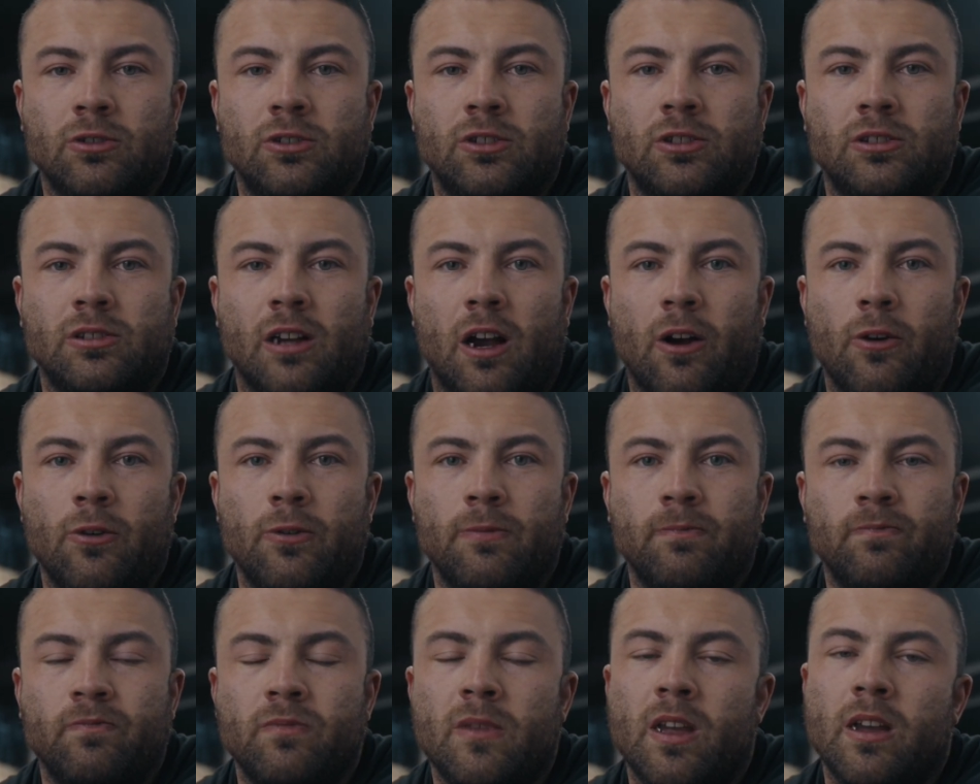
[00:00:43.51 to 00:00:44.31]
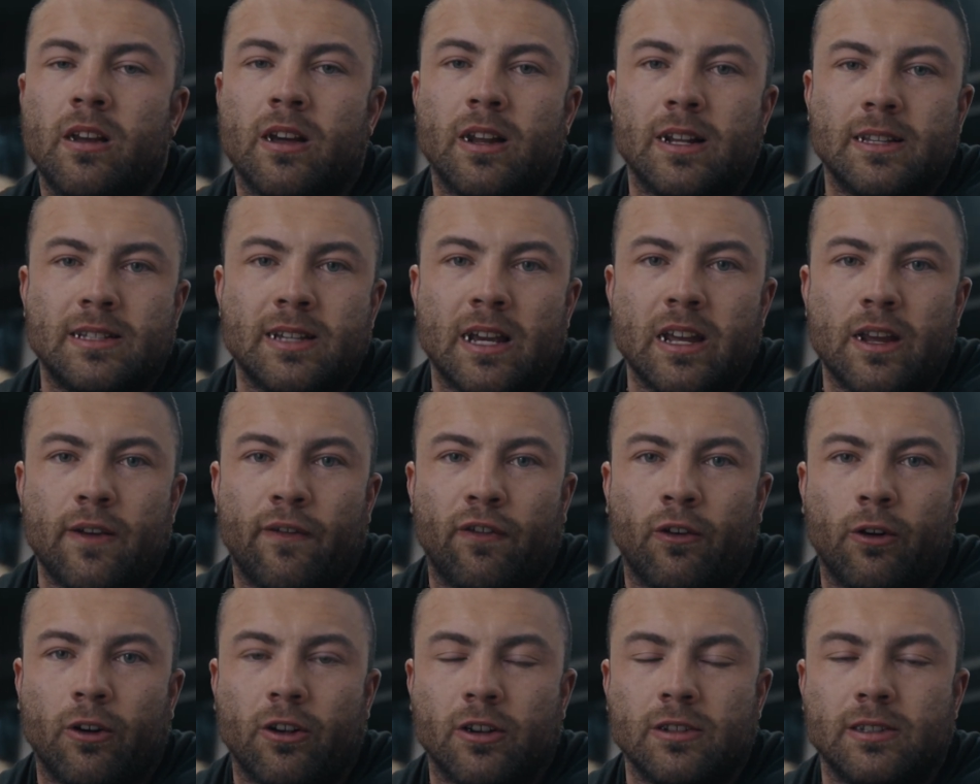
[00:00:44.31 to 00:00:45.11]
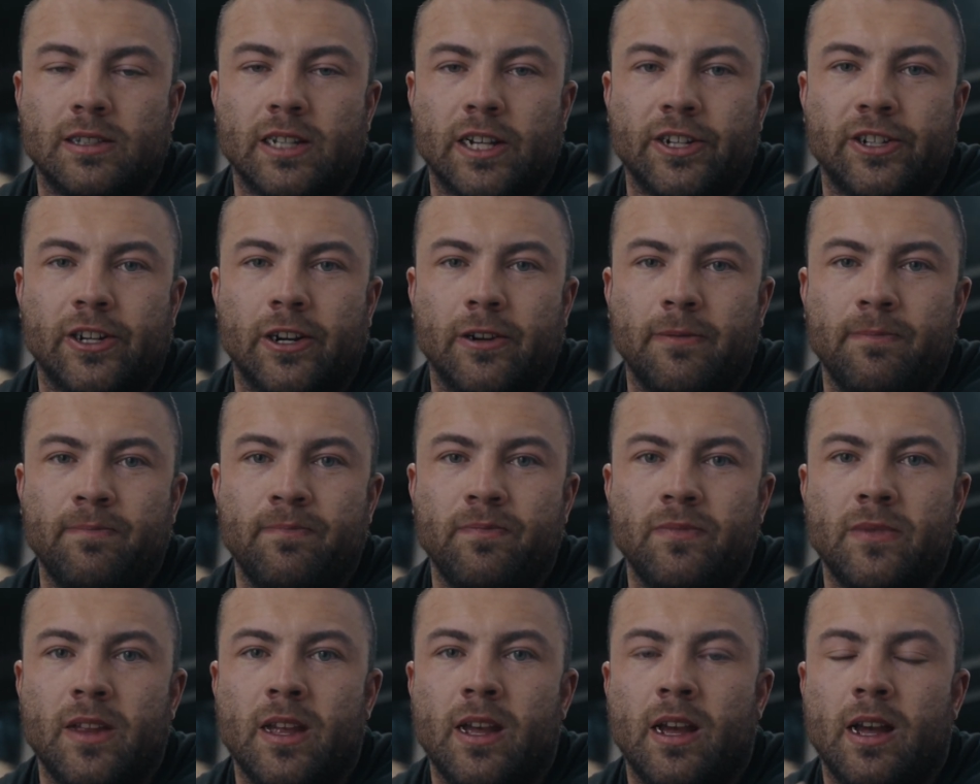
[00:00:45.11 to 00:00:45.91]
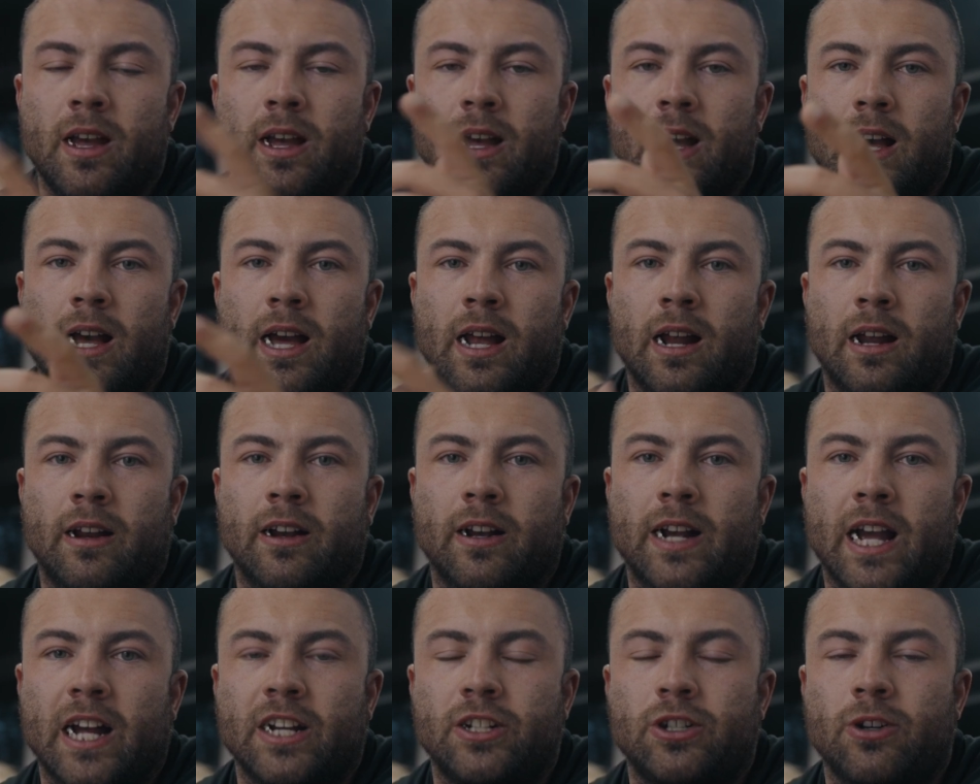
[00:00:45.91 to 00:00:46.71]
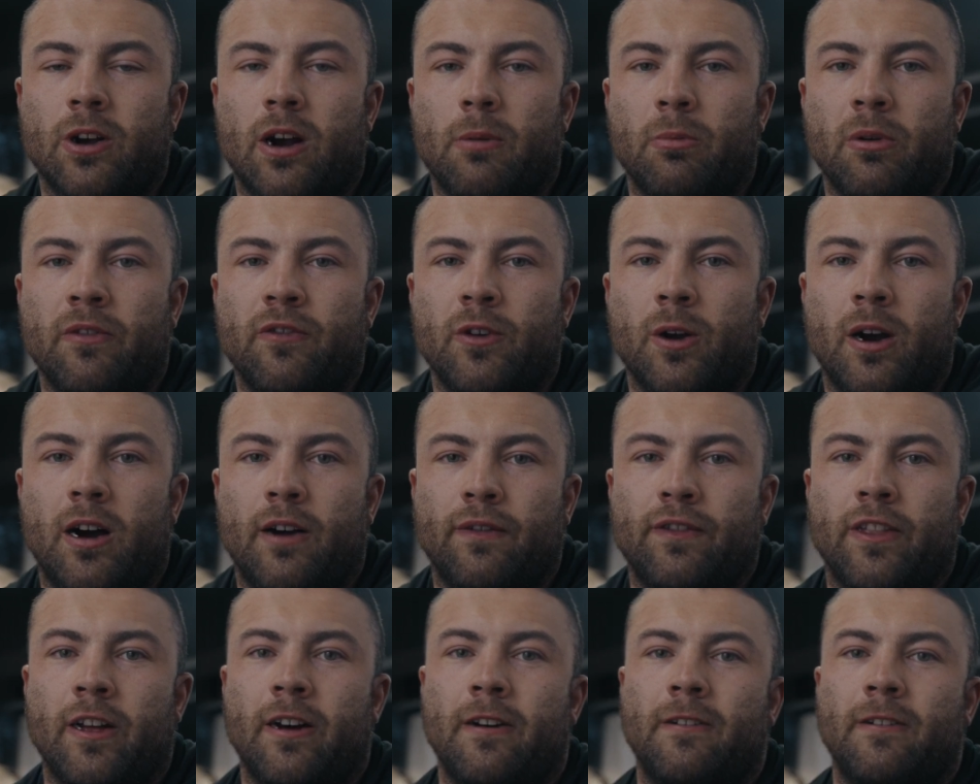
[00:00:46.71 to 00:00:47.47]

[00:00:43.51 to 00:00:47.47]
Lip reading: So I'm going to take you for a good session and I'll catch you up with you after.